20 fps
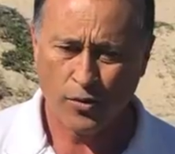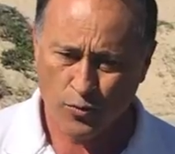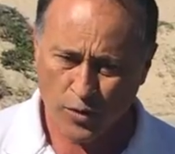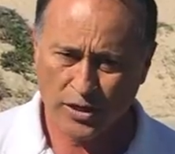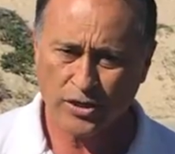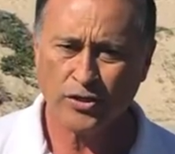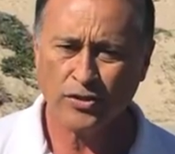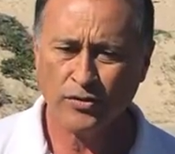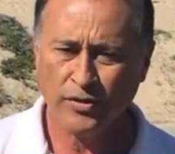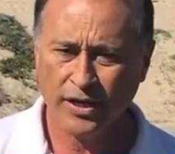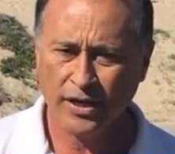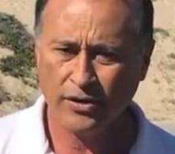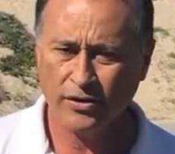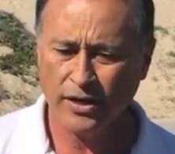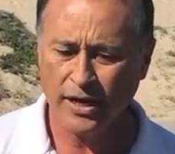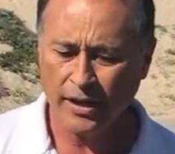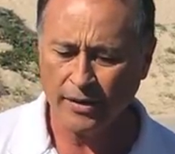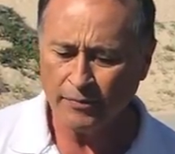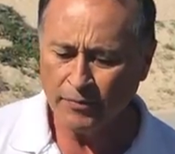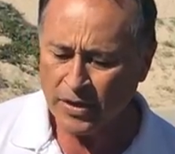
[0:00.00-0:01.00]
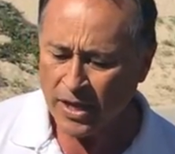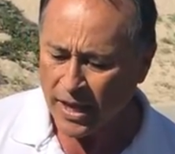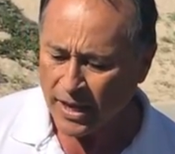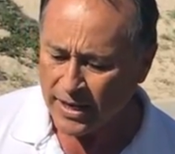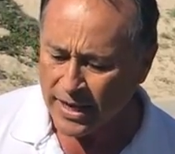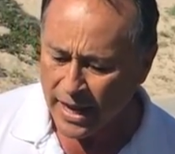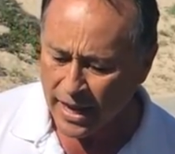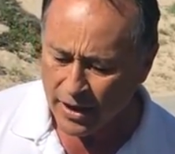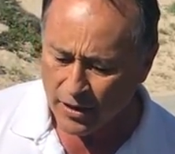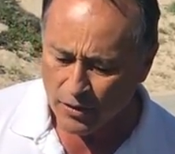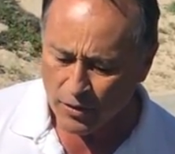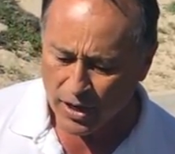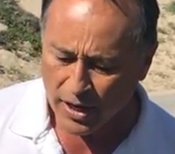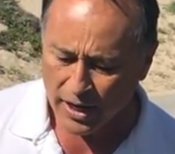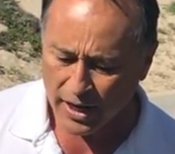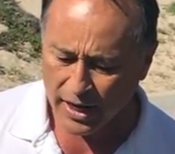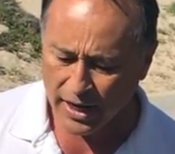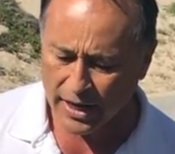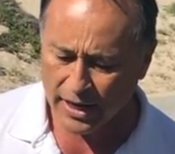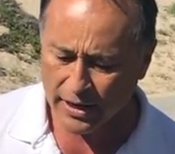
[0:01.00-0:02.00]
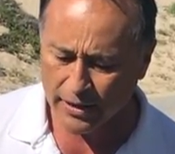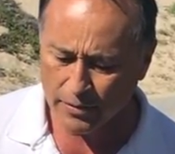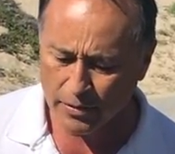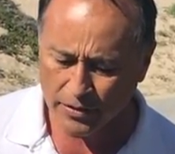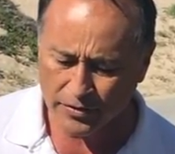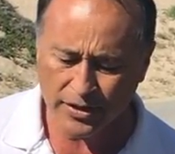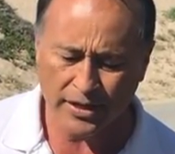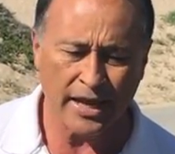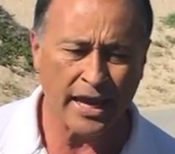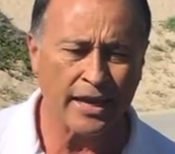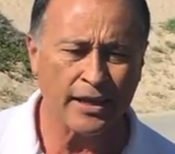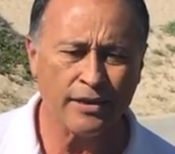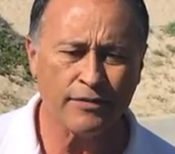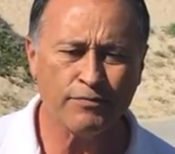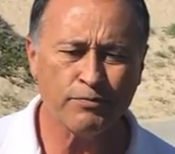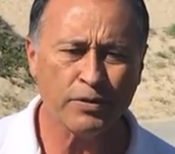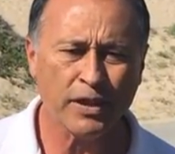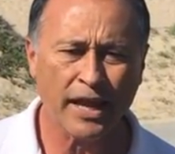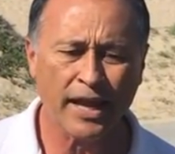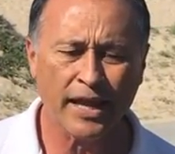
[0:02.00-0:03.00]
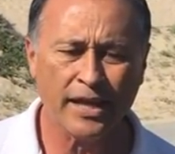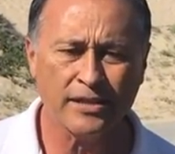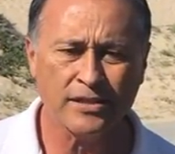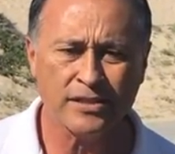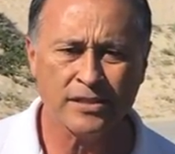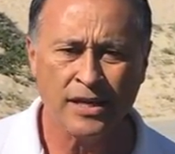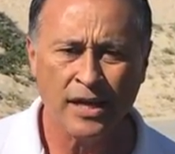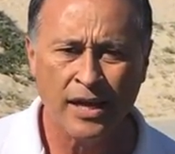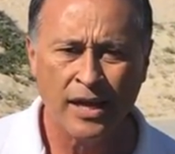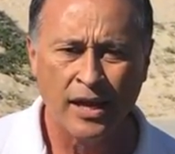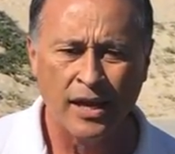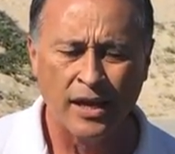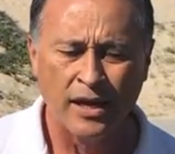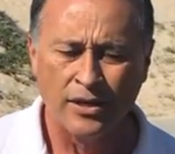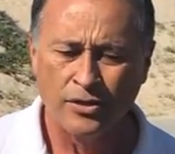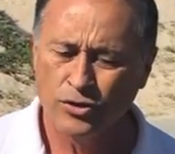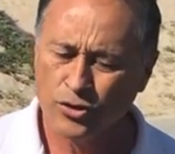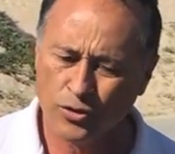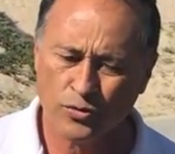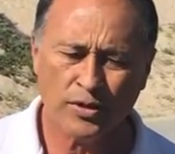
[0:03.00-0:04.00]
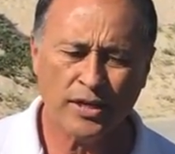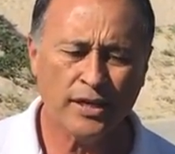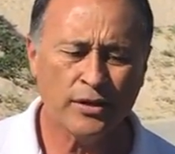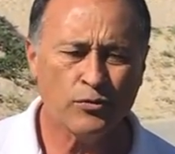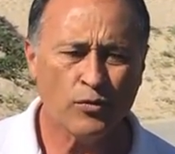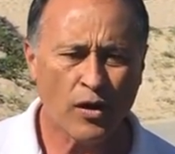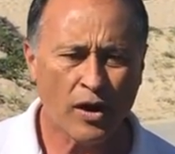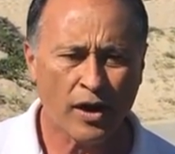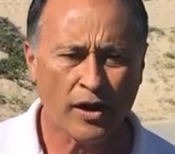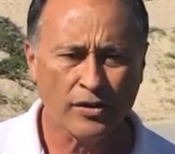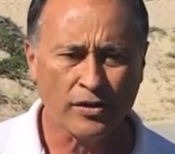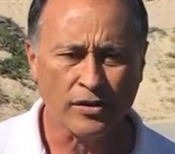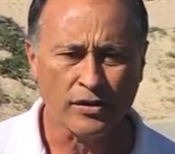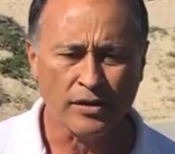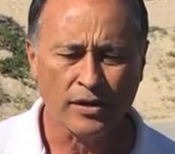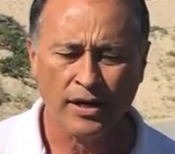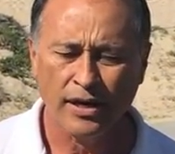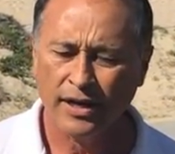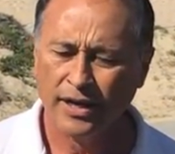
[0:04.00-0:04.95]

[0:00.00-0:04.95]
original internet. Now, um, native plants do need water.